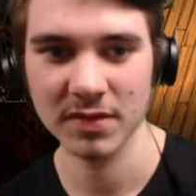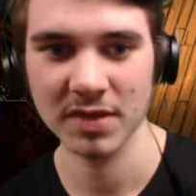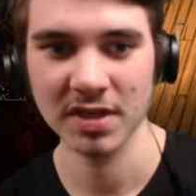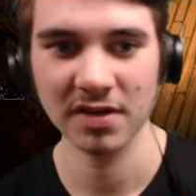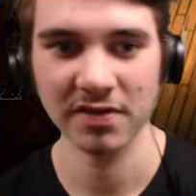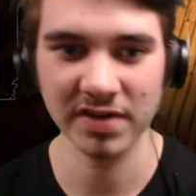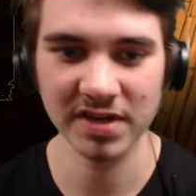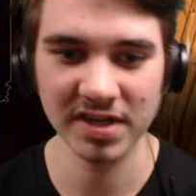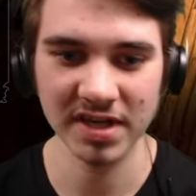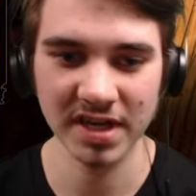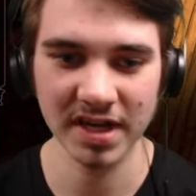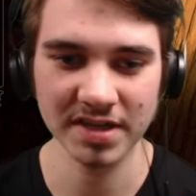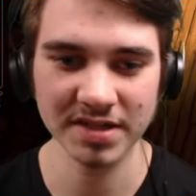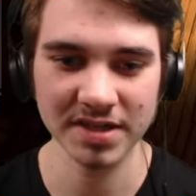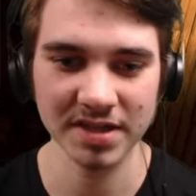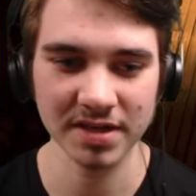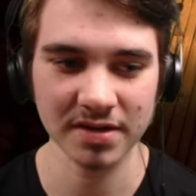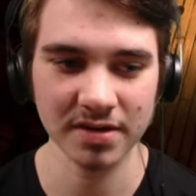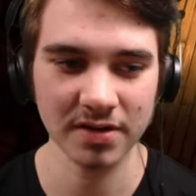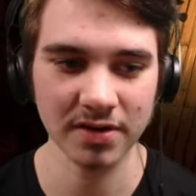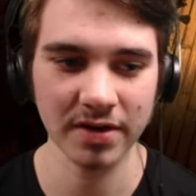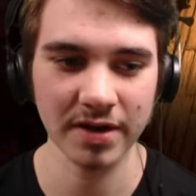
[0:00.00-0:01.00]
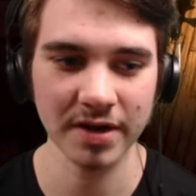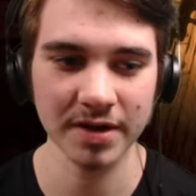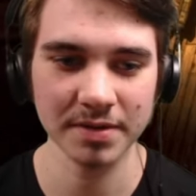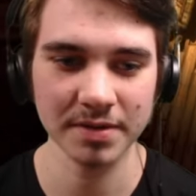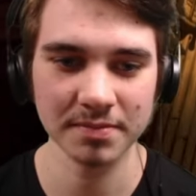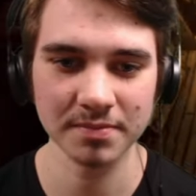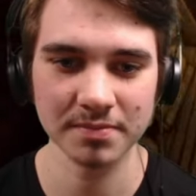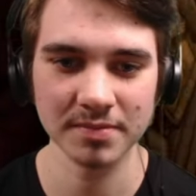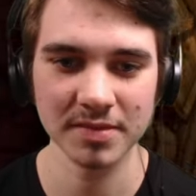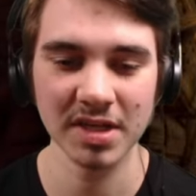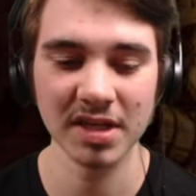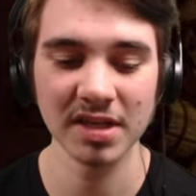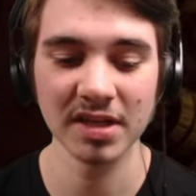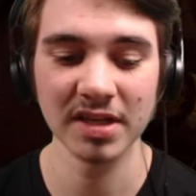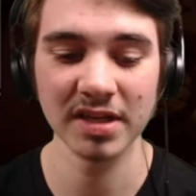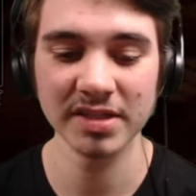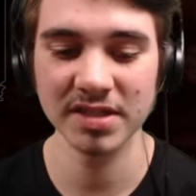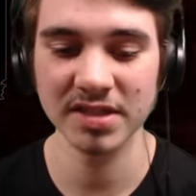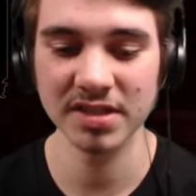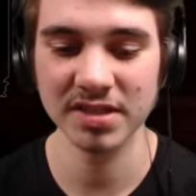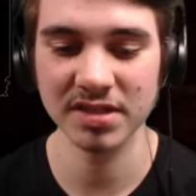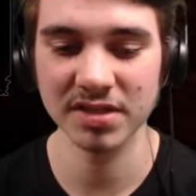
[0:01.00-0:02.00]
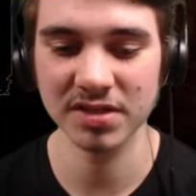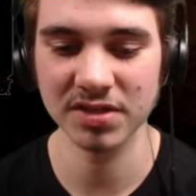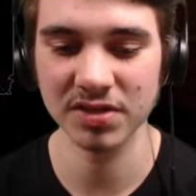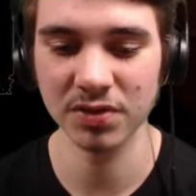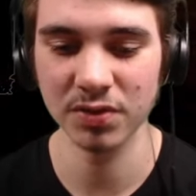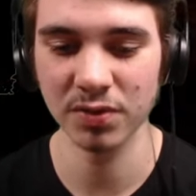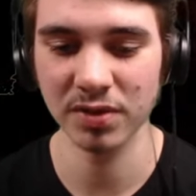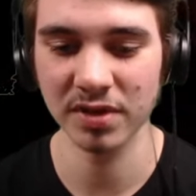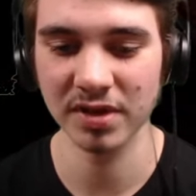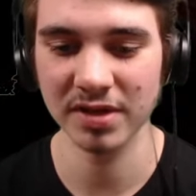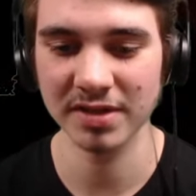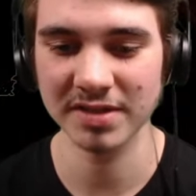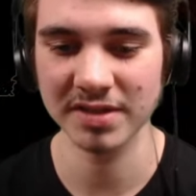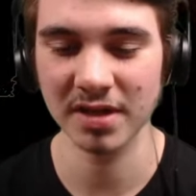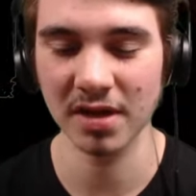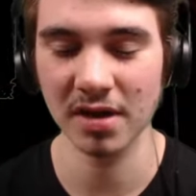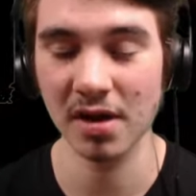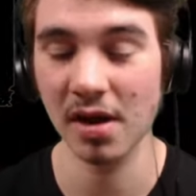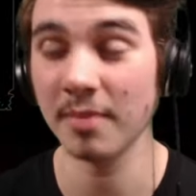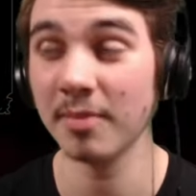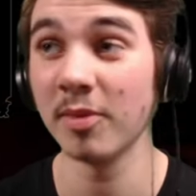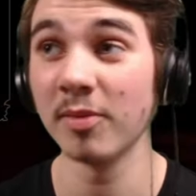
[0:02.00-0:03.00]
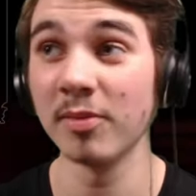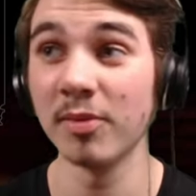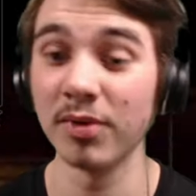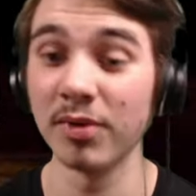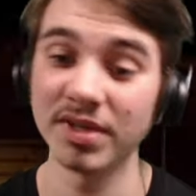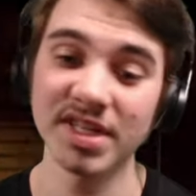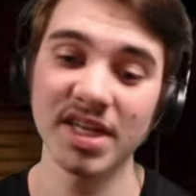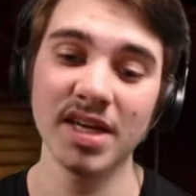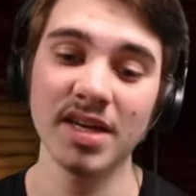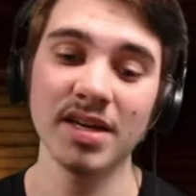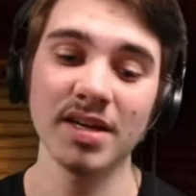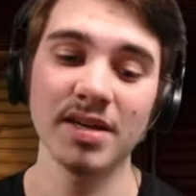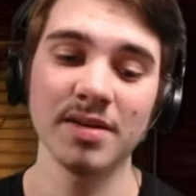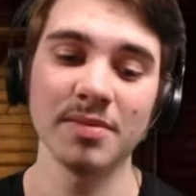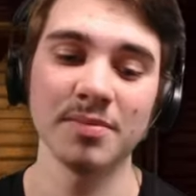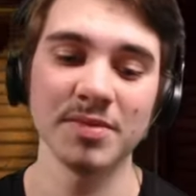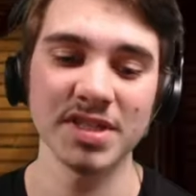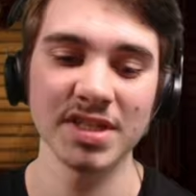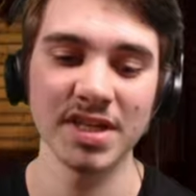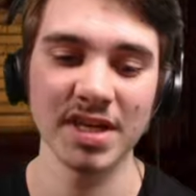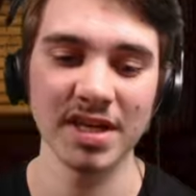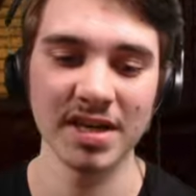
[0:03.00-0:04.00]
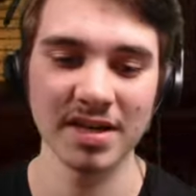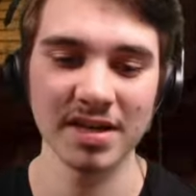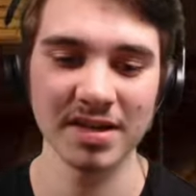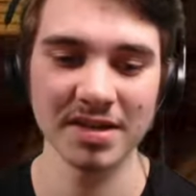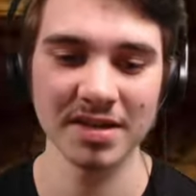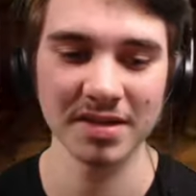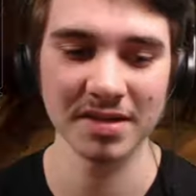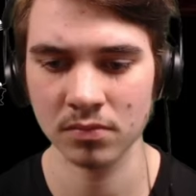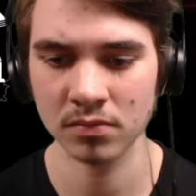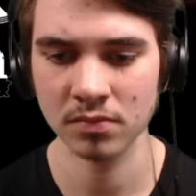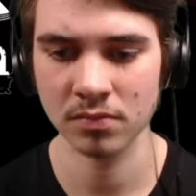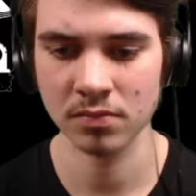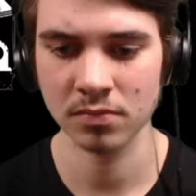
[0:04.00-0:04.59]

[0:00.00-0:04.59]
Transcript: Fantastic. Alright, let's do this a couple more times. Yay.